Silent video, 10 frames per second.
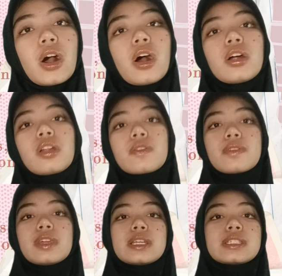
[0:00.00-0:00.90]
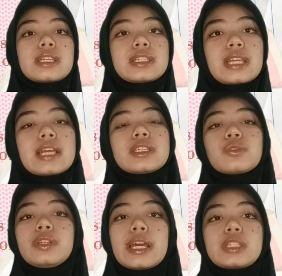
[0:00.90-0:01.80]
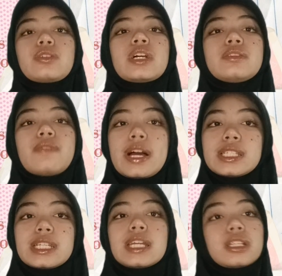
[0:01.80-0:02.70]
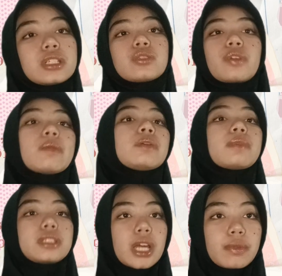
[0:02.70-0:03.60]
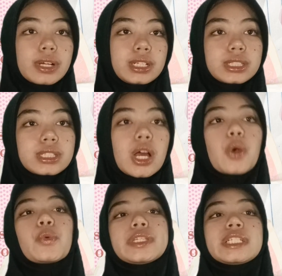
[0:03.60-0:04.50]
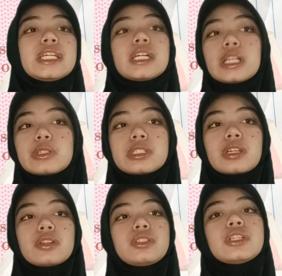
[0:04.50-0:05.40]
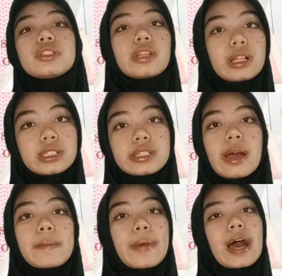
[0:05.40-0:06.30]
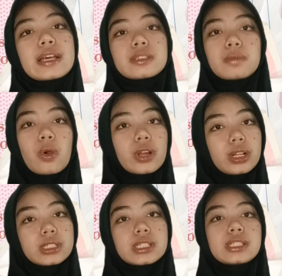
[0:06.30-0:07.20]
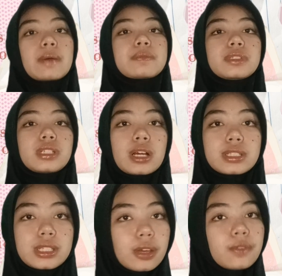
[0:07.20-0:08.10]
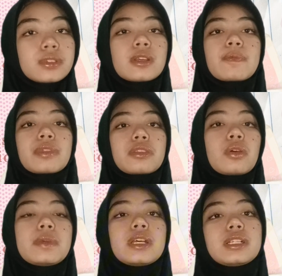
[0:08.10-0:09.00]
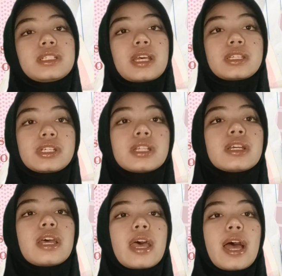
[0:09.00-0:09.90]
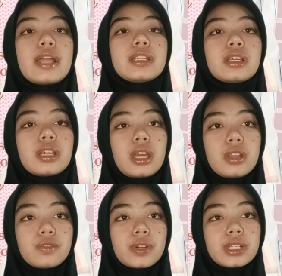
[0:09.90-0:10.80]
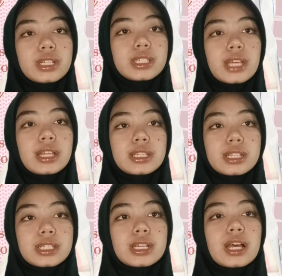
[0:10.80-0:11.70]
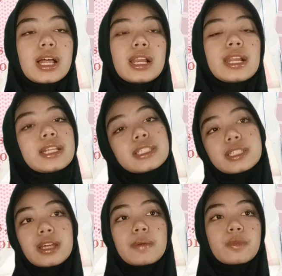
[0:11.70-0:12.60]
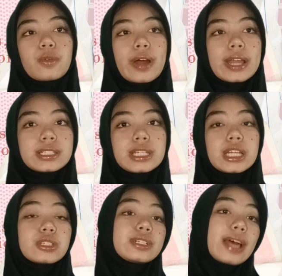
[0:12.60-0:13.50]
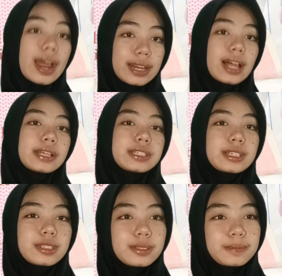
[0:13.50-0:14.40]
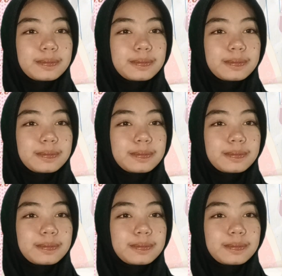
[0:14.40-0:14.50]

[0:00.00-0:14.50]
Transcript: All of these sentences relate to advanced English grammar materials, which includes conditionals, past modal subjunctives, nominalization, and inverted sentence. Let's jump right into the analysis.